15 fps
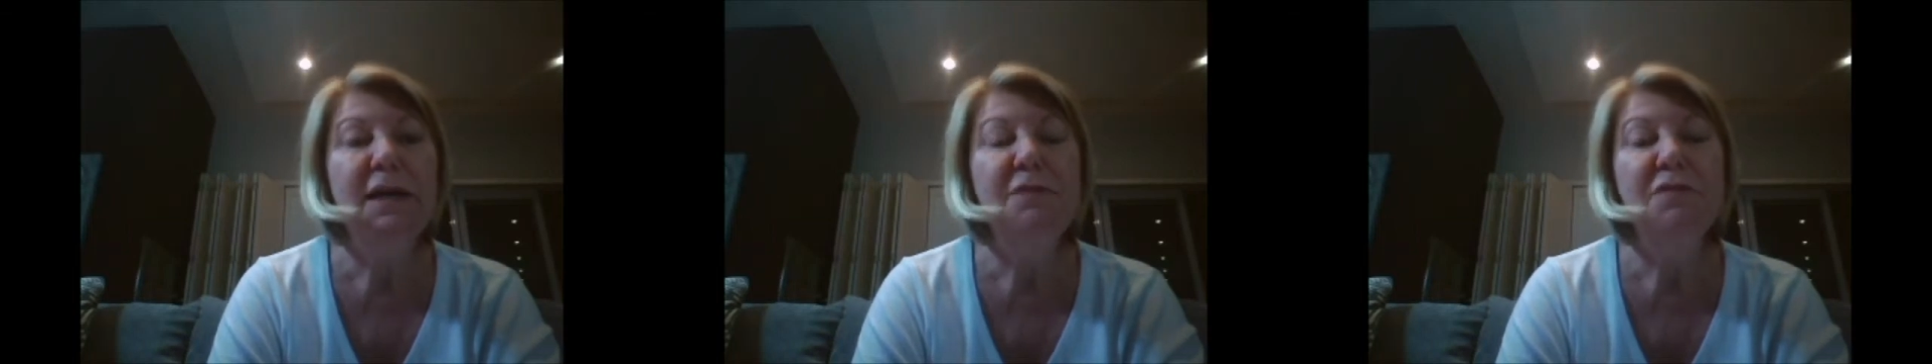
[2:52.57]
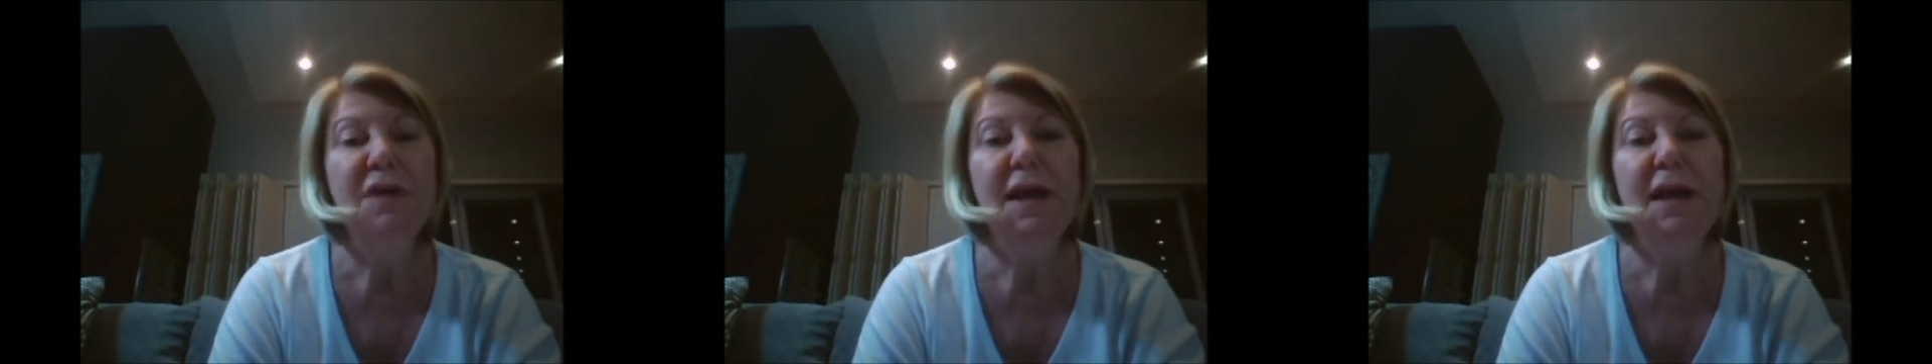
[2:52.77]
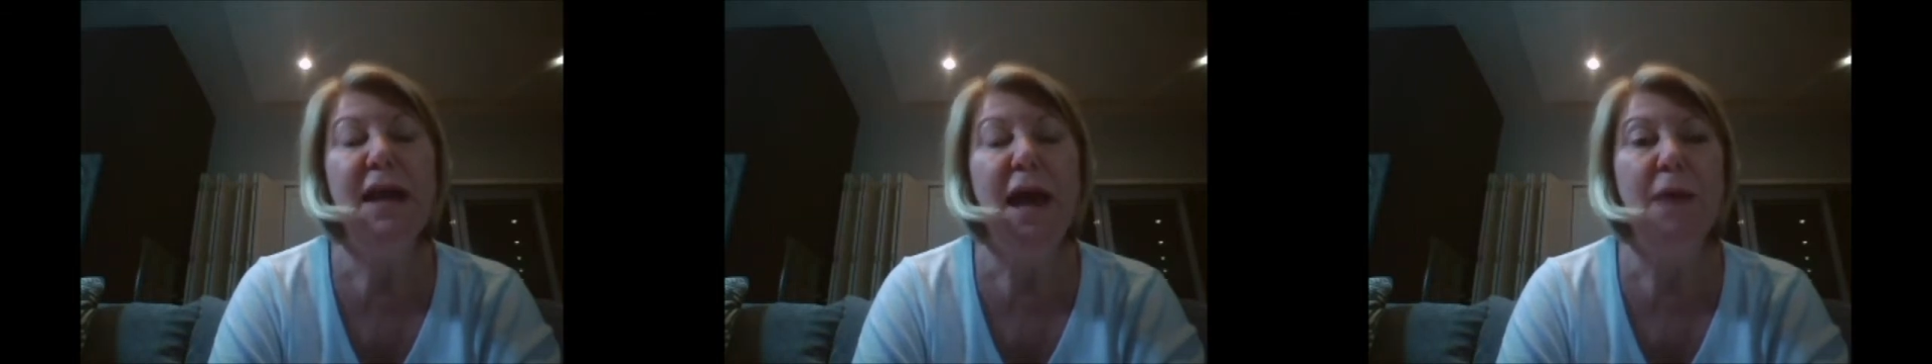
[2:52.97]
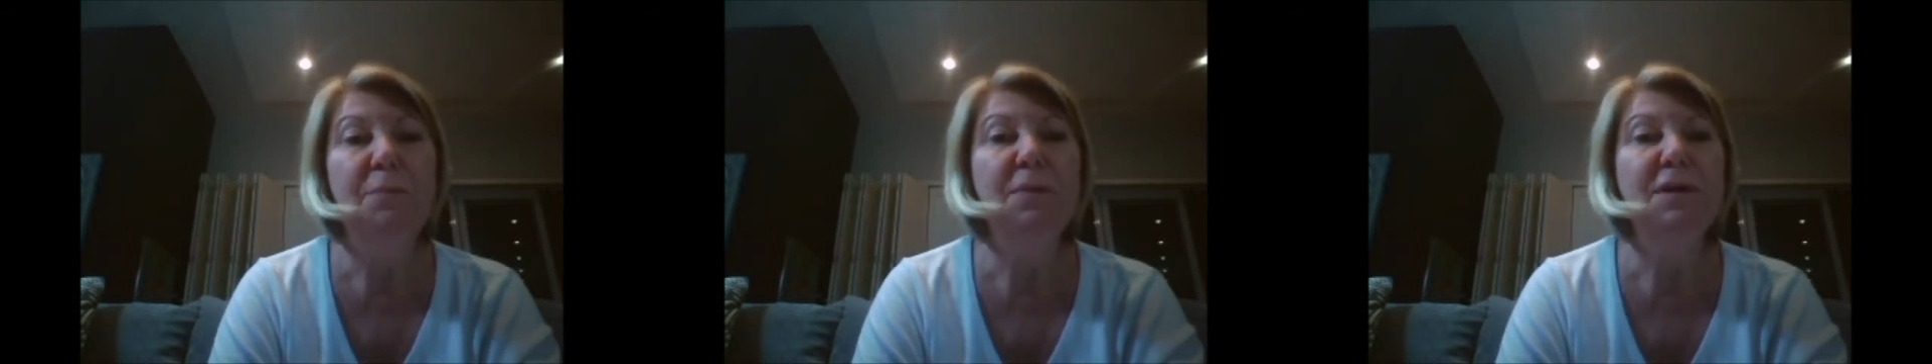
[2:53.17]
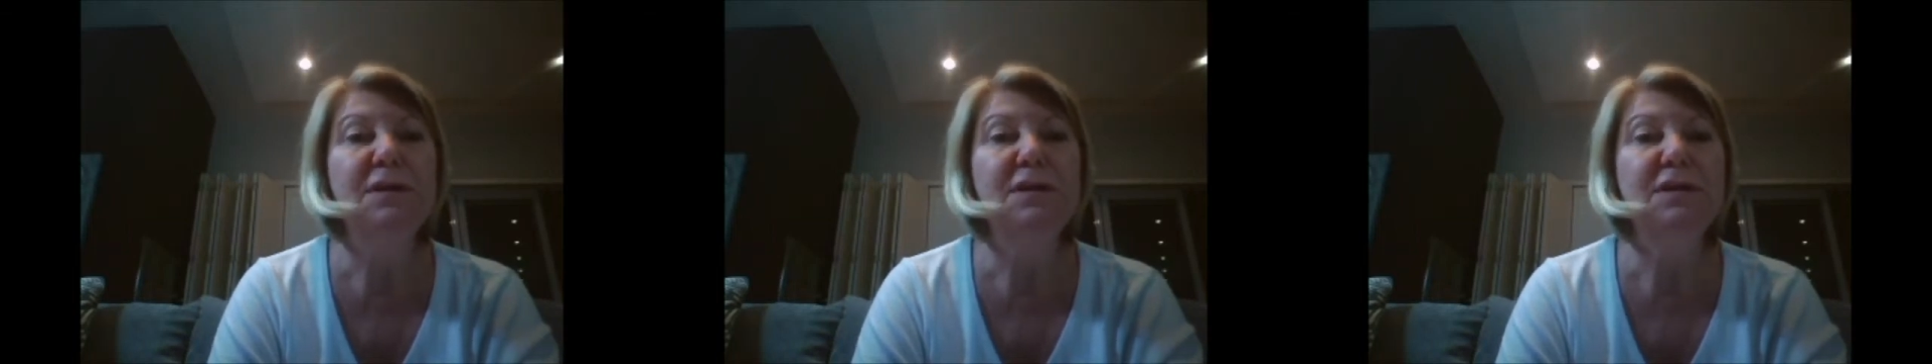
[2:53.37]
If that had
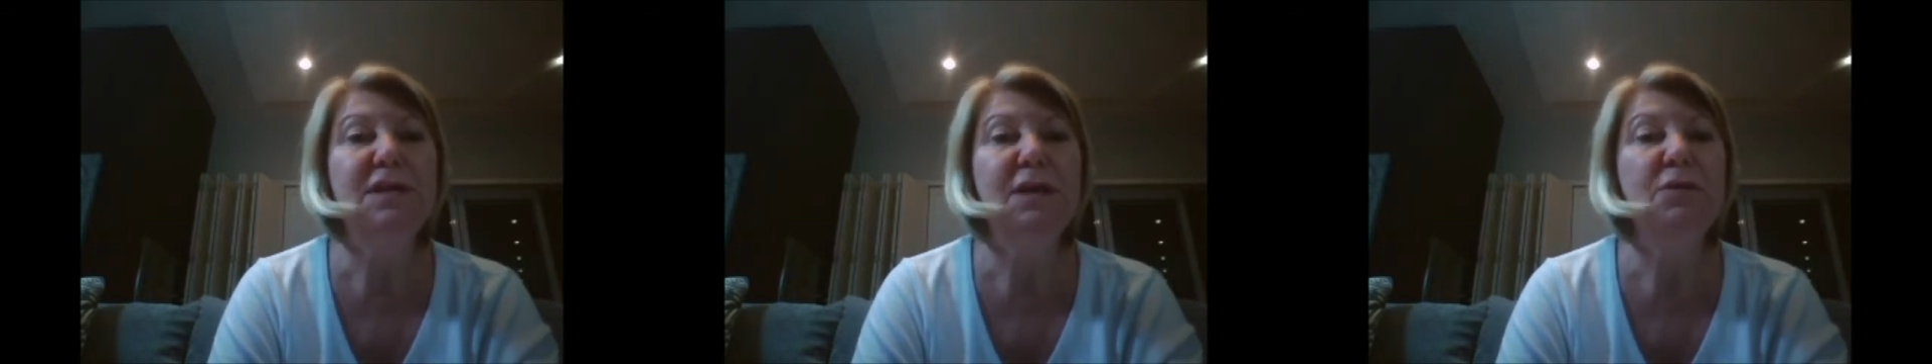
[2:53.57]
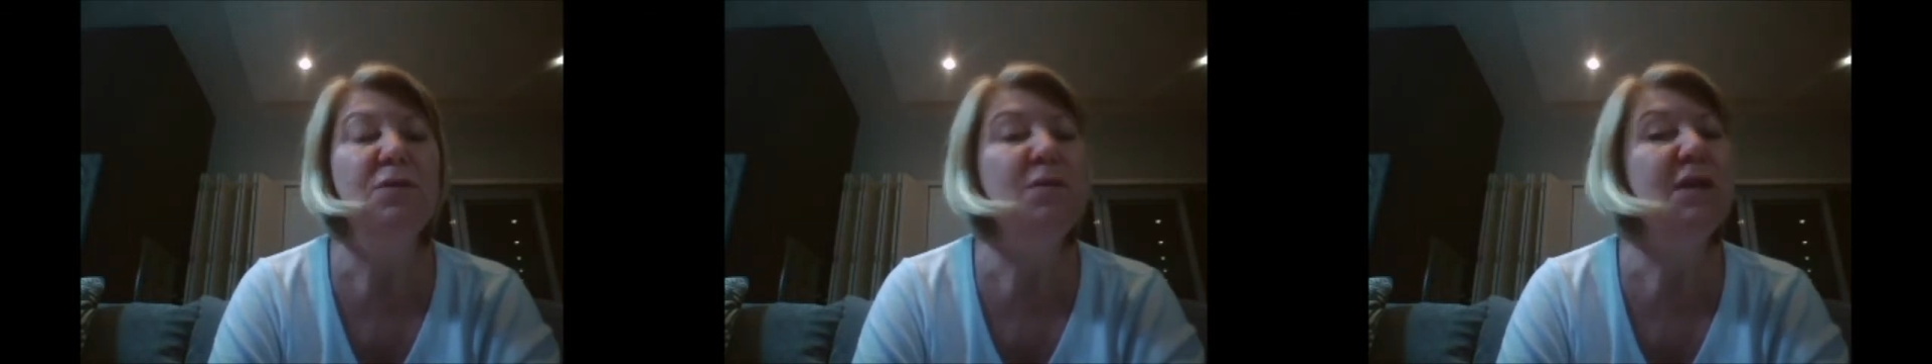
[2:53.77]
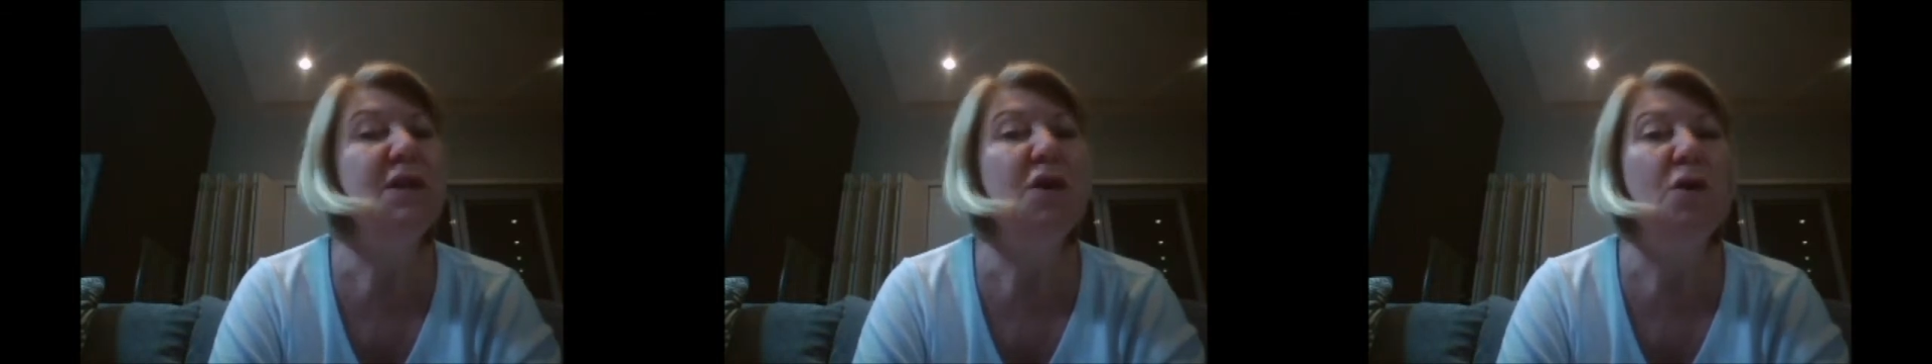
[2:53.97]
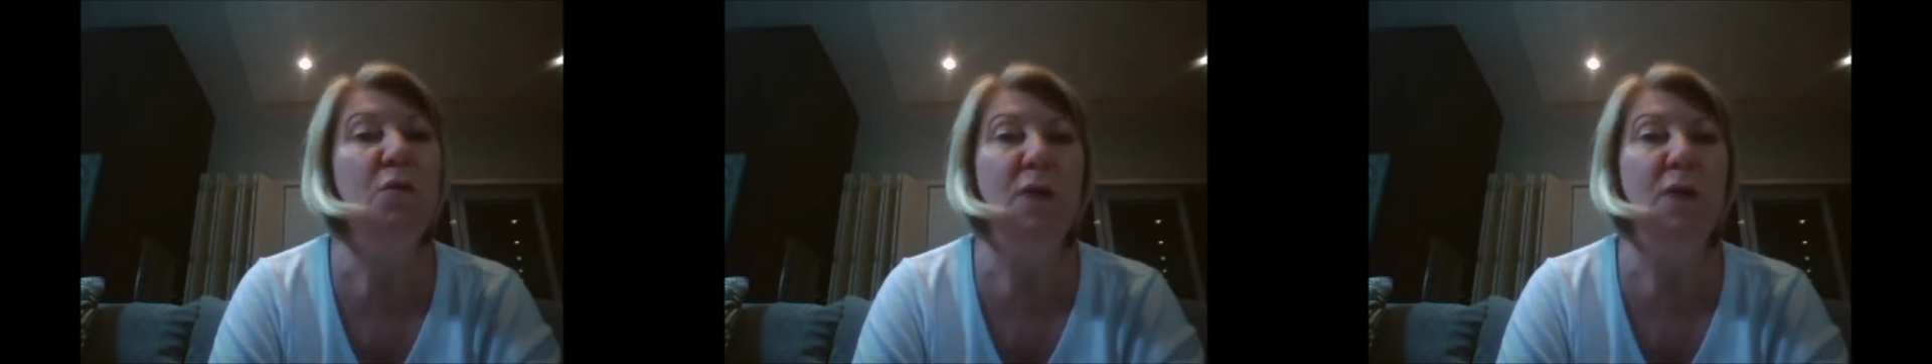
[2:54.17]
happened, there would have been no